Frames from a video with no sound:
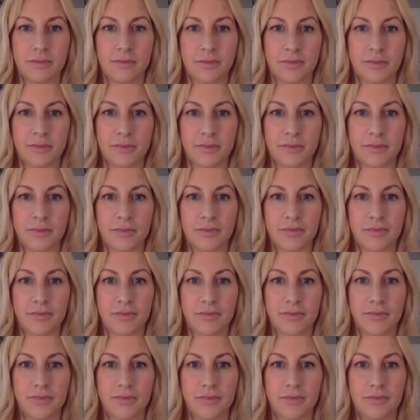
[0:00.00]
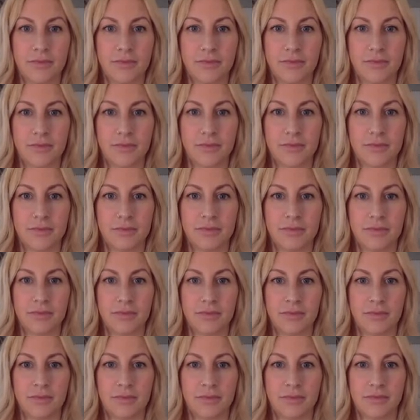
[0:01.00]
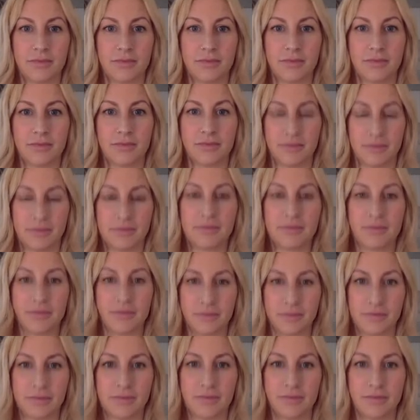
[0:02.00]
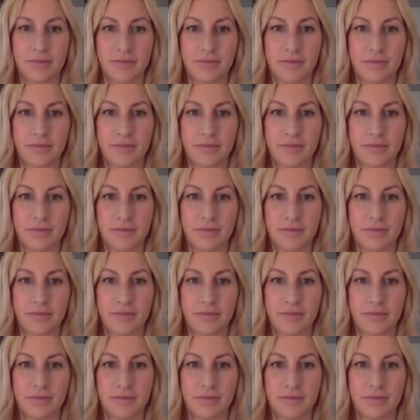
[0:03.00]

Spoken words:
The person shown says nothing.